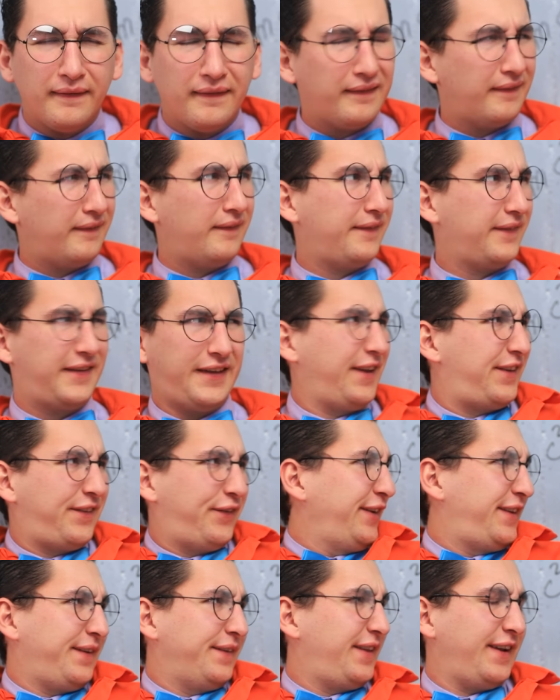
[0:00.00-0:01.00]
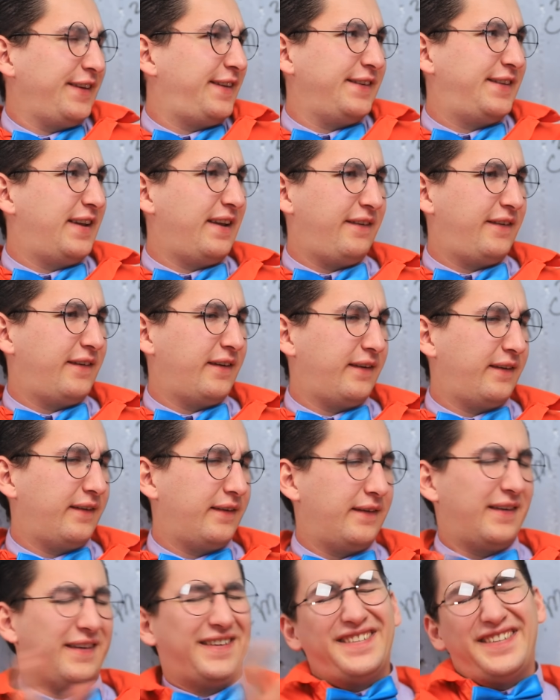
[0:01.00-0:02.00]
This is not a
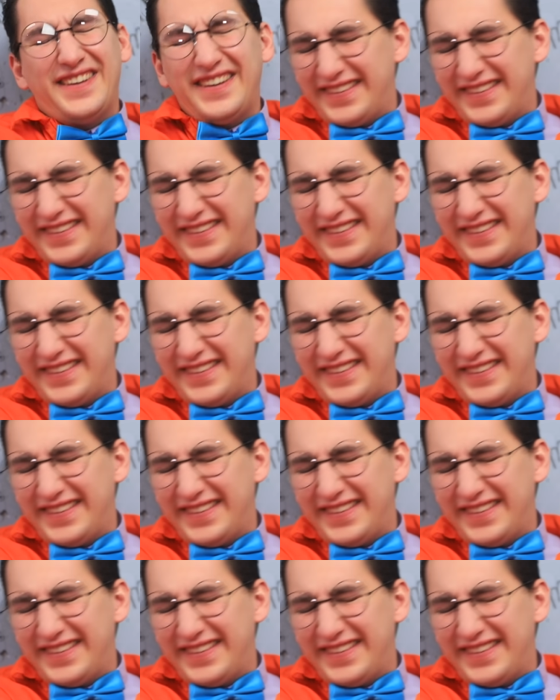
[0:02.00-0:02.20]
visualization, this